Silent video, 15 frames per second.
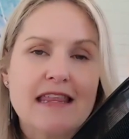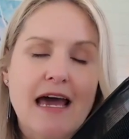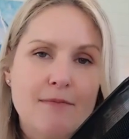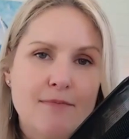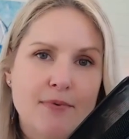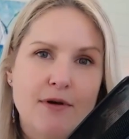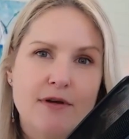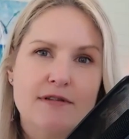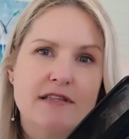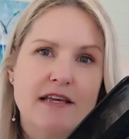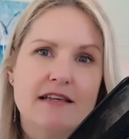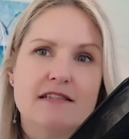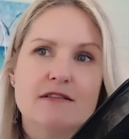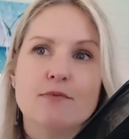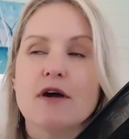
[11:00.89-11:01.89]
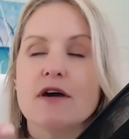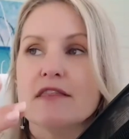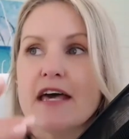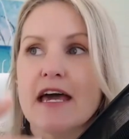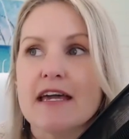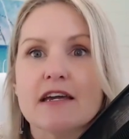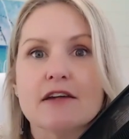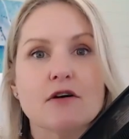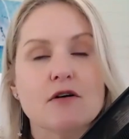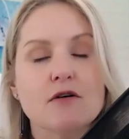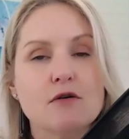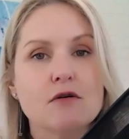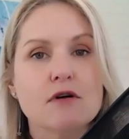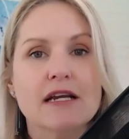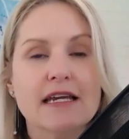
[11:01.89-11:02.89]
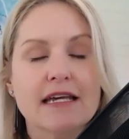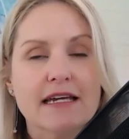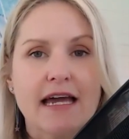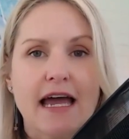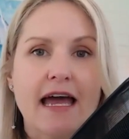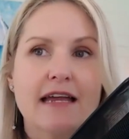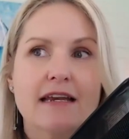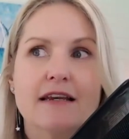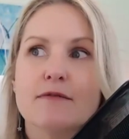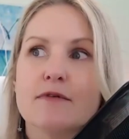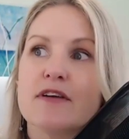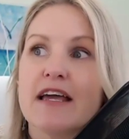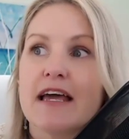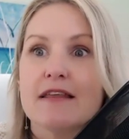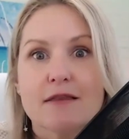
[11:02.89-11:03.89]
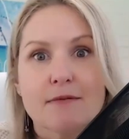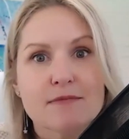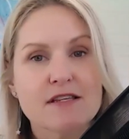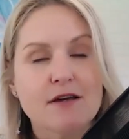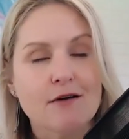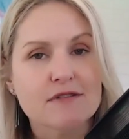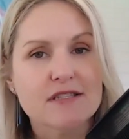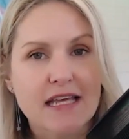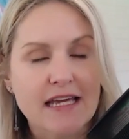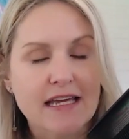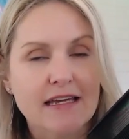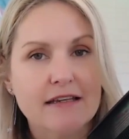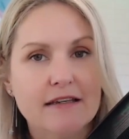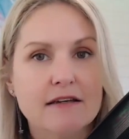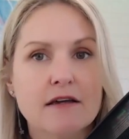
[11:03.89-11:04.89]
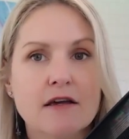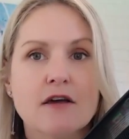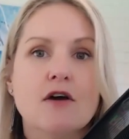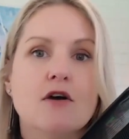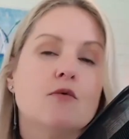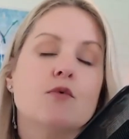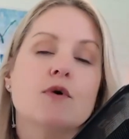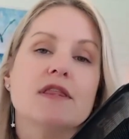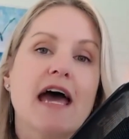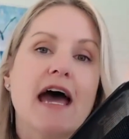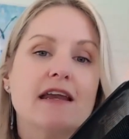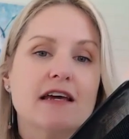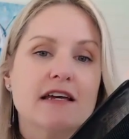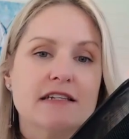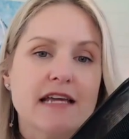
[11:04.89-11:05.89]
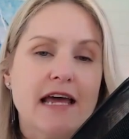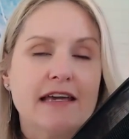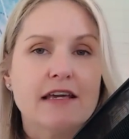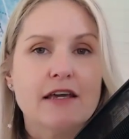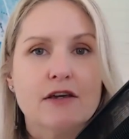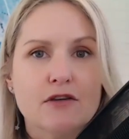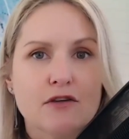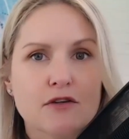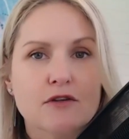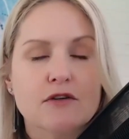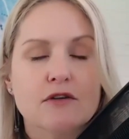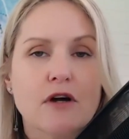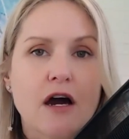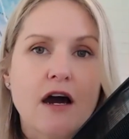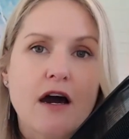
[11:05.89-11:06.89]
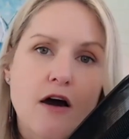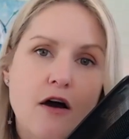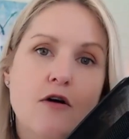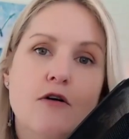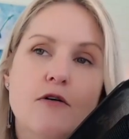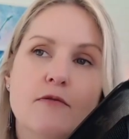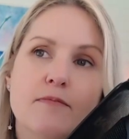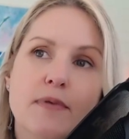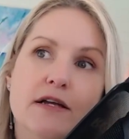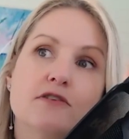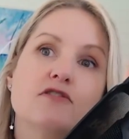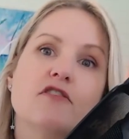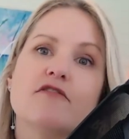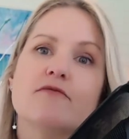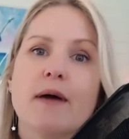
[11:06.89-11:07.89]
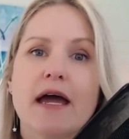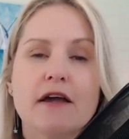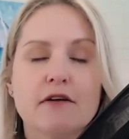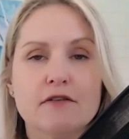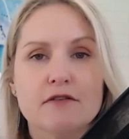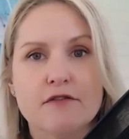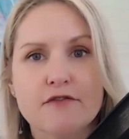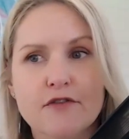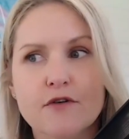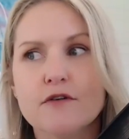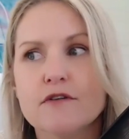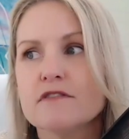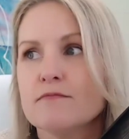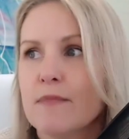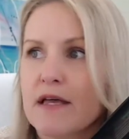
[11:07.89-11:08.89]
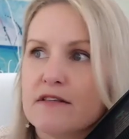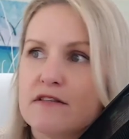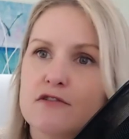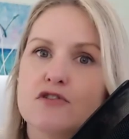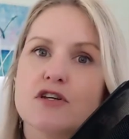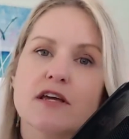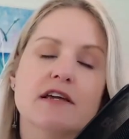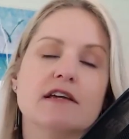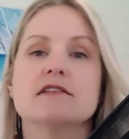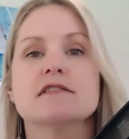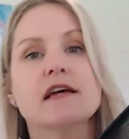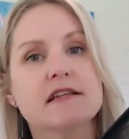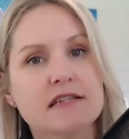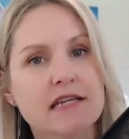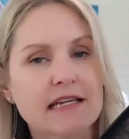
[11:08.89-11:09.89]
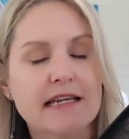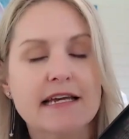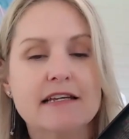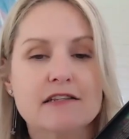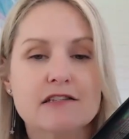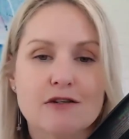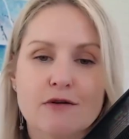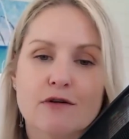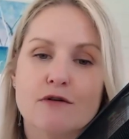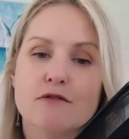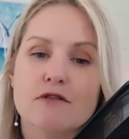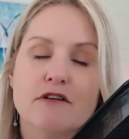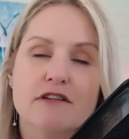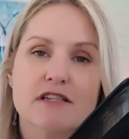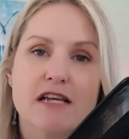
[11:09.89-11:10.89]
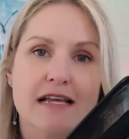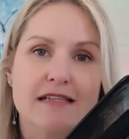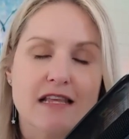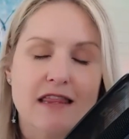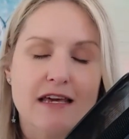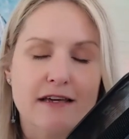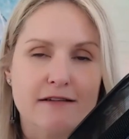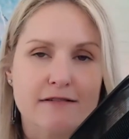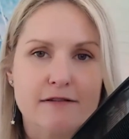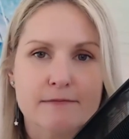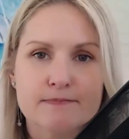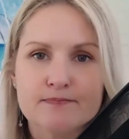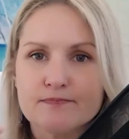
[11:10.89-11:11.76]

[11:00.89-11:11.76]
that process where they can all click and get themselves in without it taking you a whole bunch of backwards and forwards messaging, sending links, doing all those kinds of things.